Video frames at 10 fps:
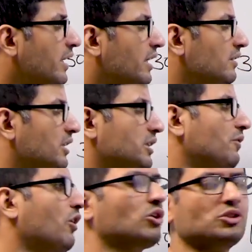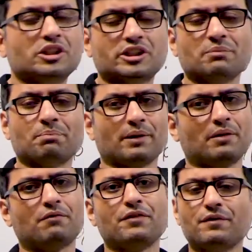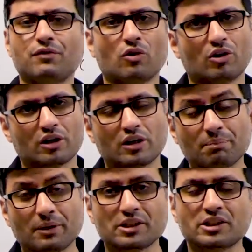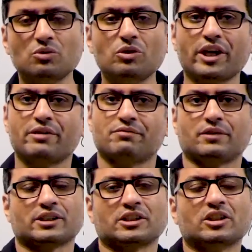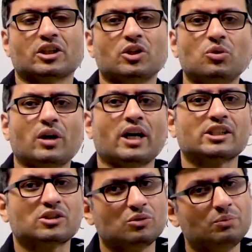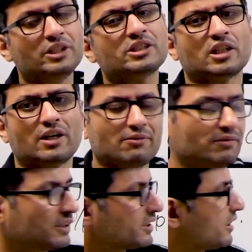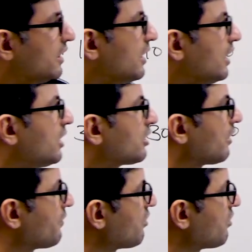It follows the simple FIFO order. The person who came first in the queue has to be served first. So if you